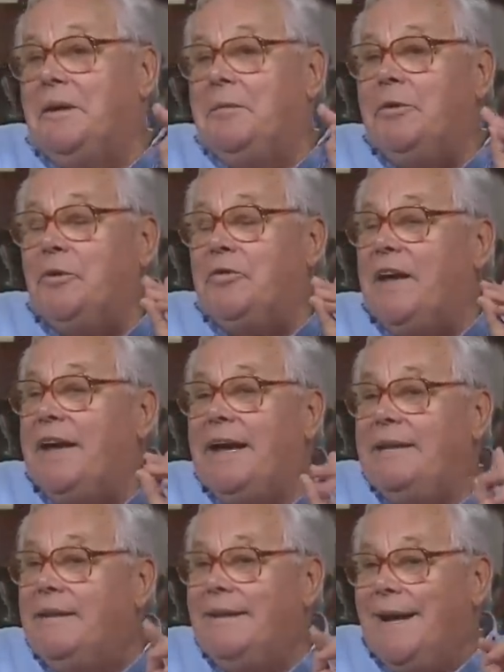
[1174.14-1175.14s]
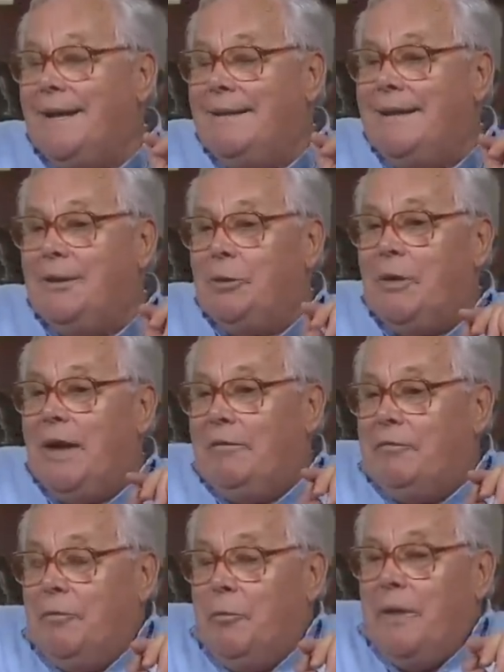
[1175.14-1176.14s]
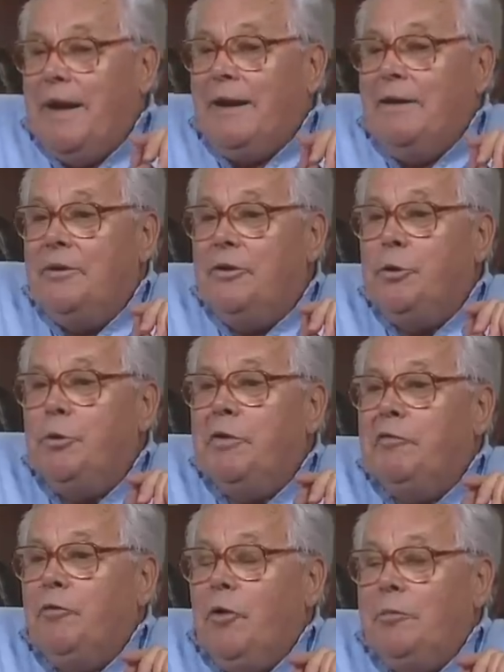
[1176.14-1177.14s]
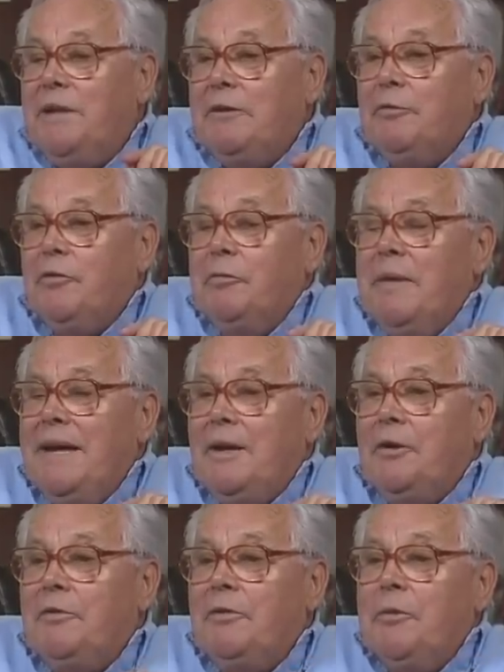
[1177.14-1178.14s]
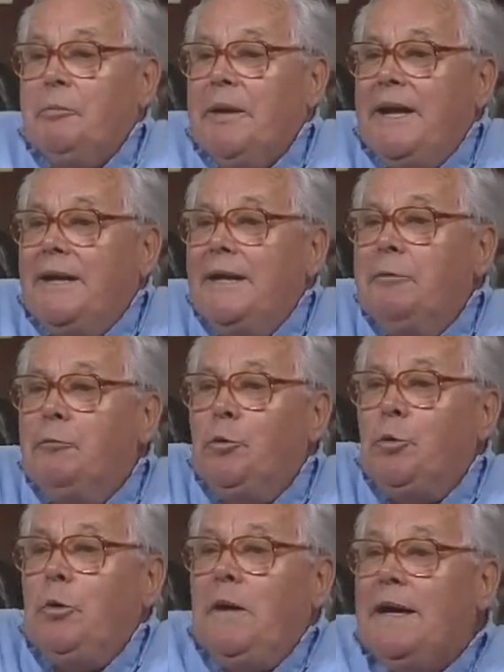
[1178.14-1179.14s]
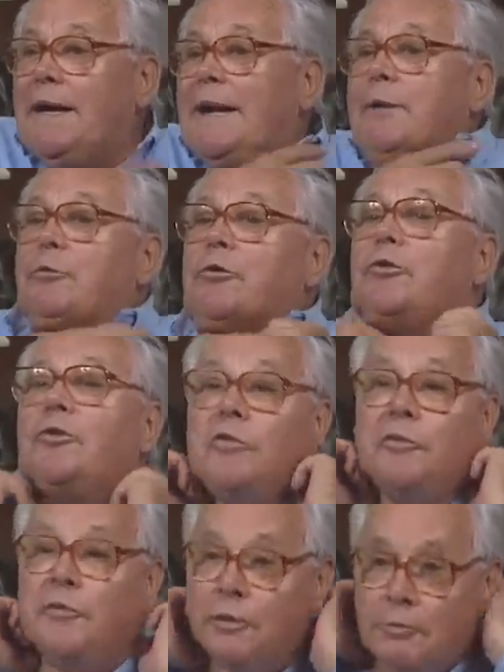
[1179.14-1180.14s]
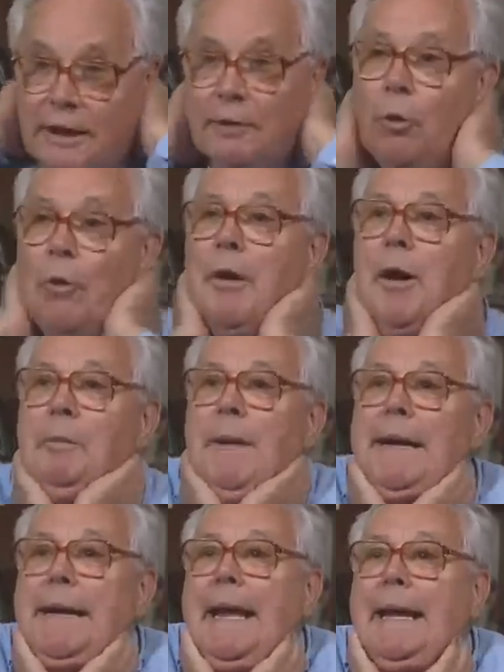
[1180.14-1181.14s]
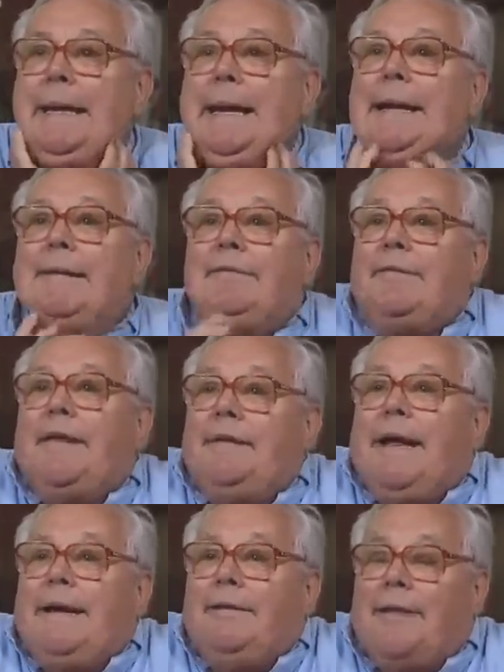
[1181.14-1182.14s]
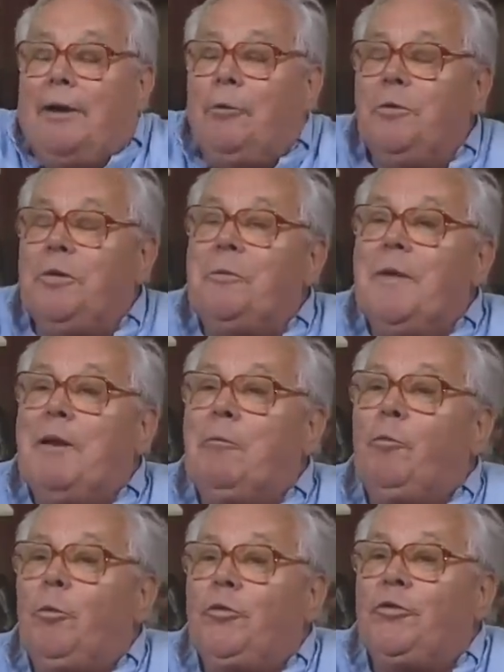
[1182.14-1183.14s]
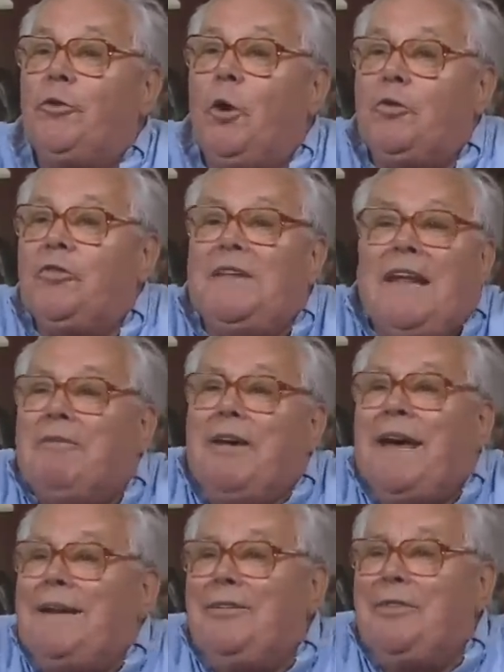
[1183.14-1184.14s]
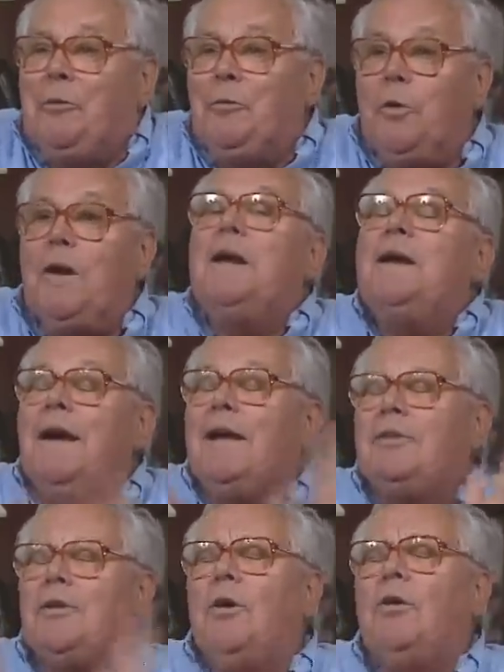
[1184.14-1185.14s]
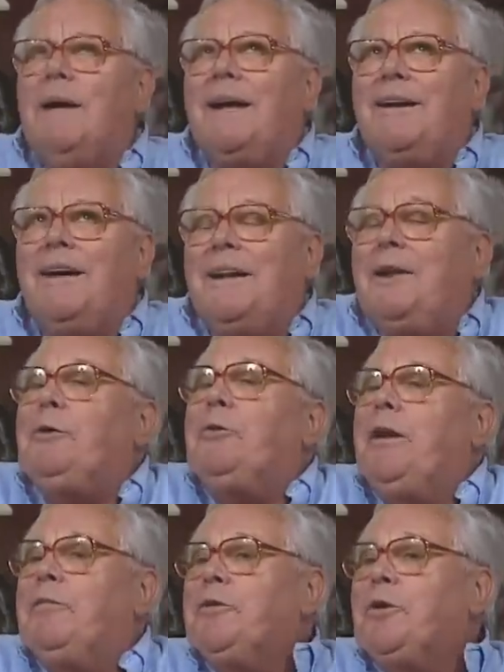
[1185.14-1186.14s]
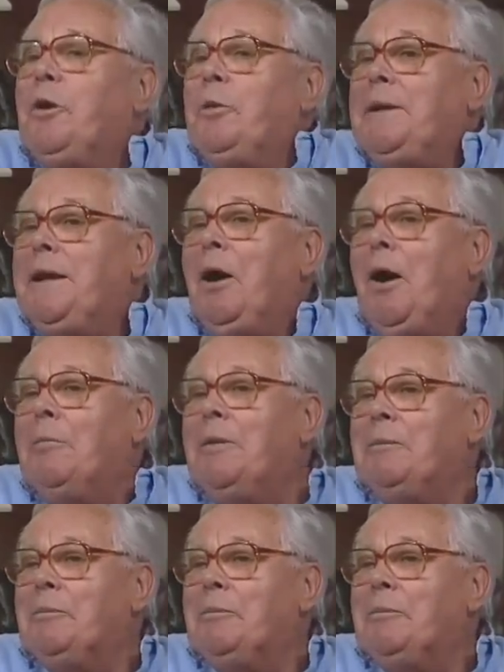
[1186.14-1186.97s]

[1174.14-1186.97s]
because I hated the idea to have to wear a uniform that was made out of that prickly wool, and I could just feel that all around my neck, and I can't stand anything. I couldn't wear wool socks, never anything wool. I said, oh my God, I don't have to go in the army.